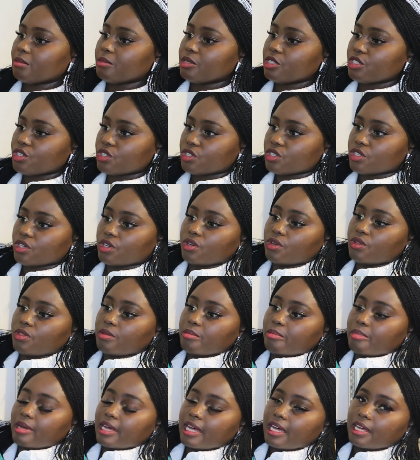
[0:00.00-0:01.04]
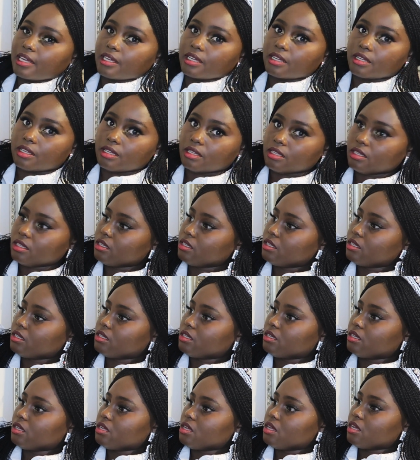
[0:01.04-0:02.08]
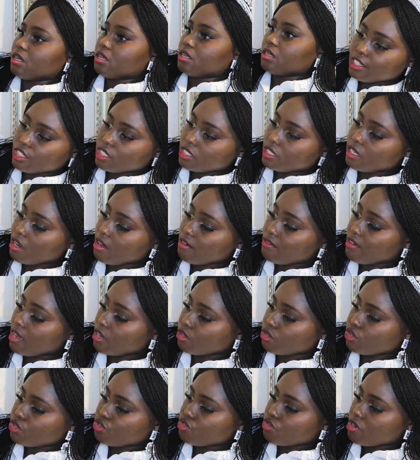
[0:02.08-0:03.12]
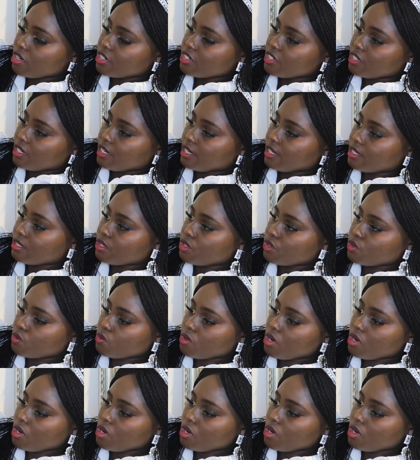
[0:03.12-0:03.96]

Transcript: Let me just show you the back. I just love how structured it is as